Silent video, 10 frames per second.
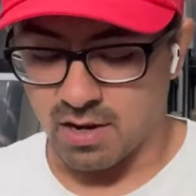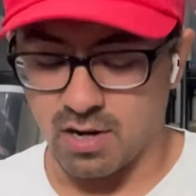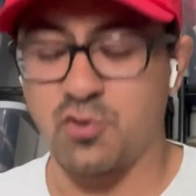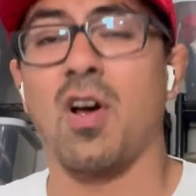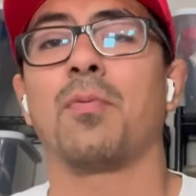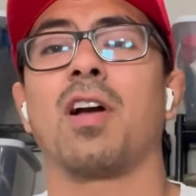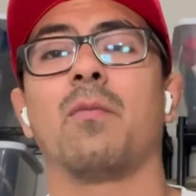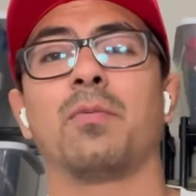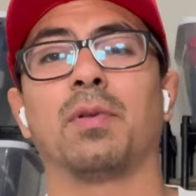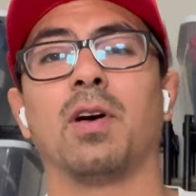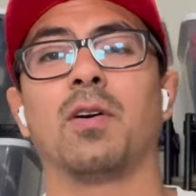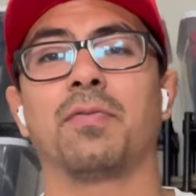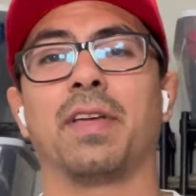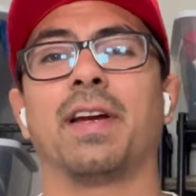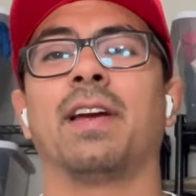Drop a comment below
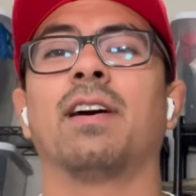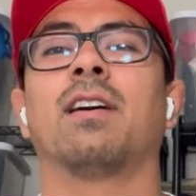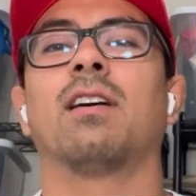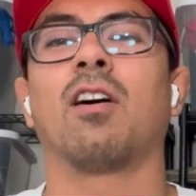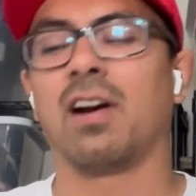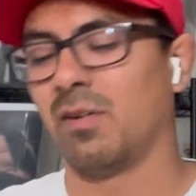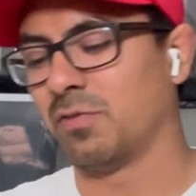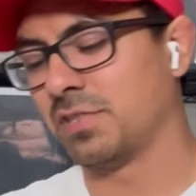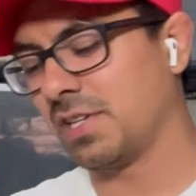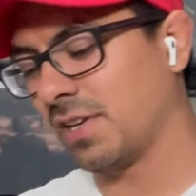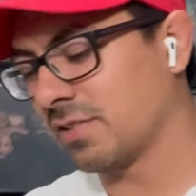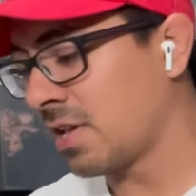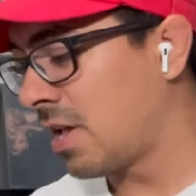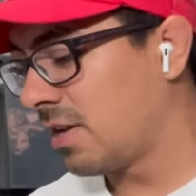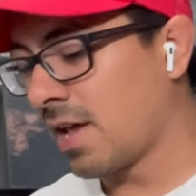if they are helpful details.
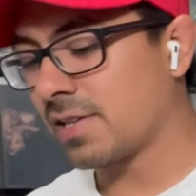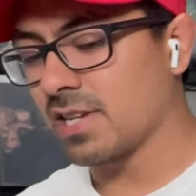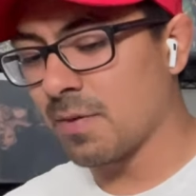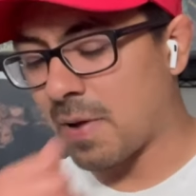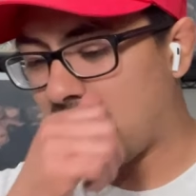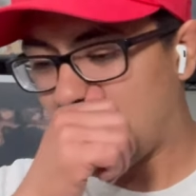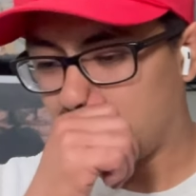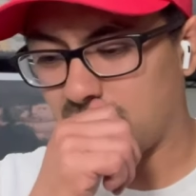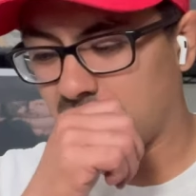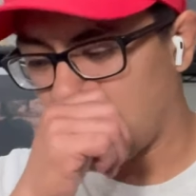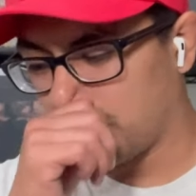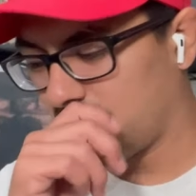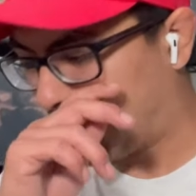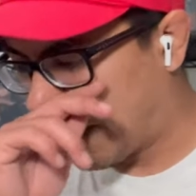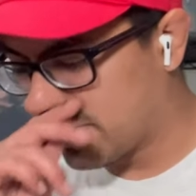Next up, I have a couple
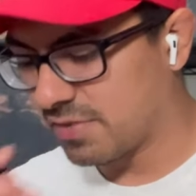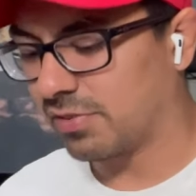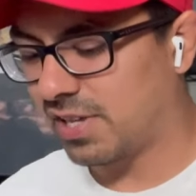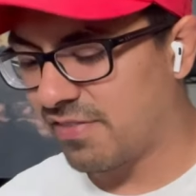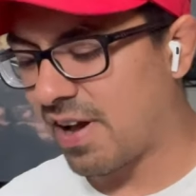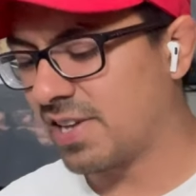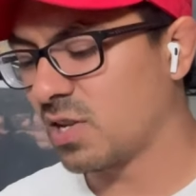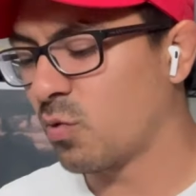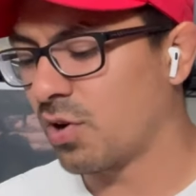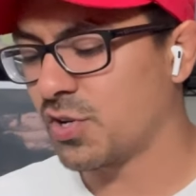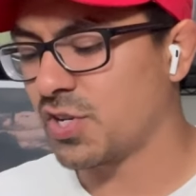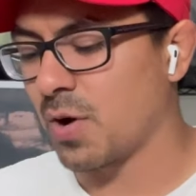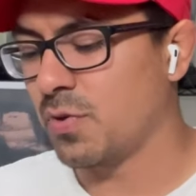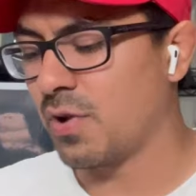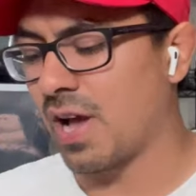of pairs of Levi's I wanted to share
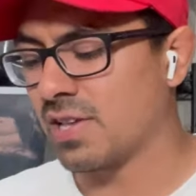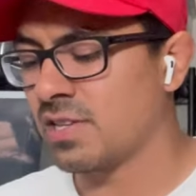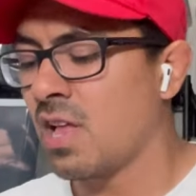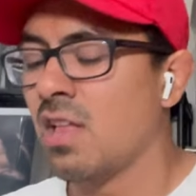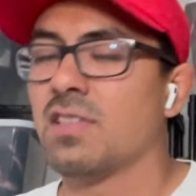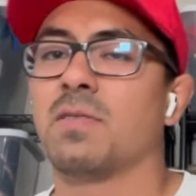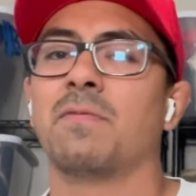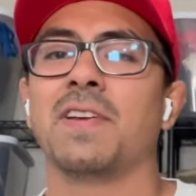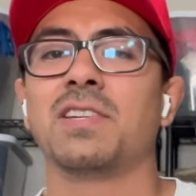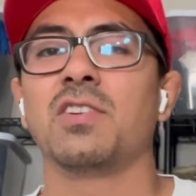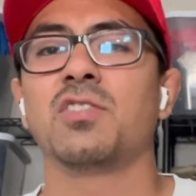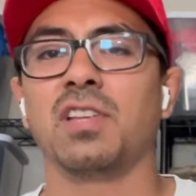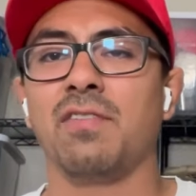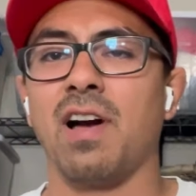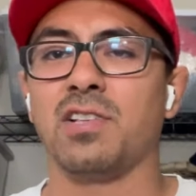with you guys. Some vintage
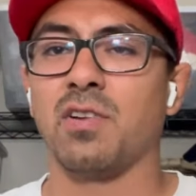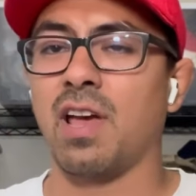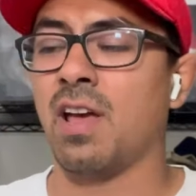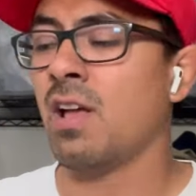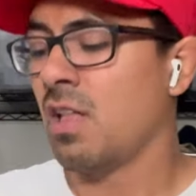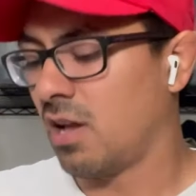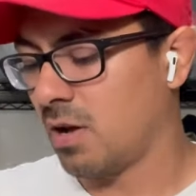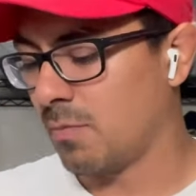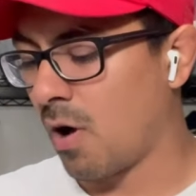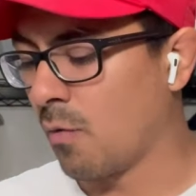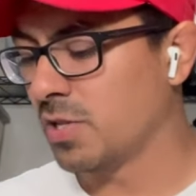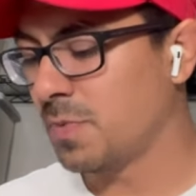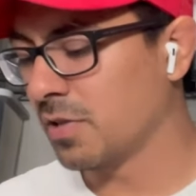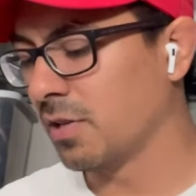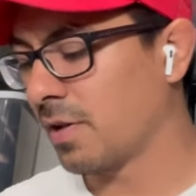Levi's, okay? Always be
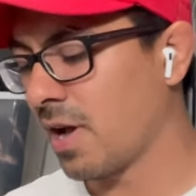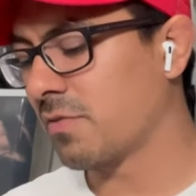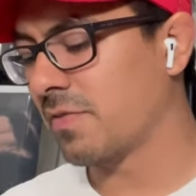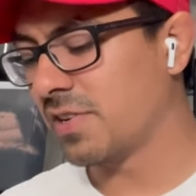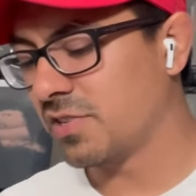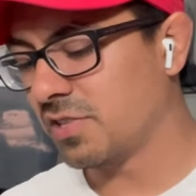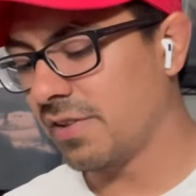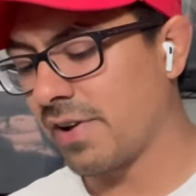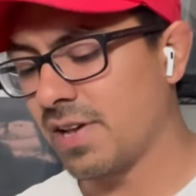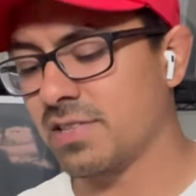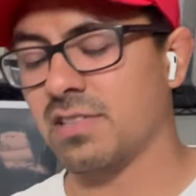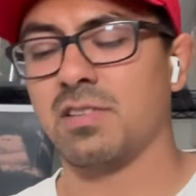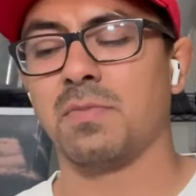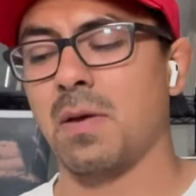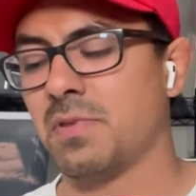on the lookout for vintage Levi's.
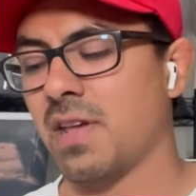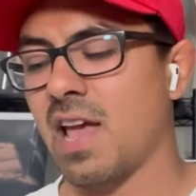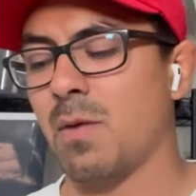Sometimes they can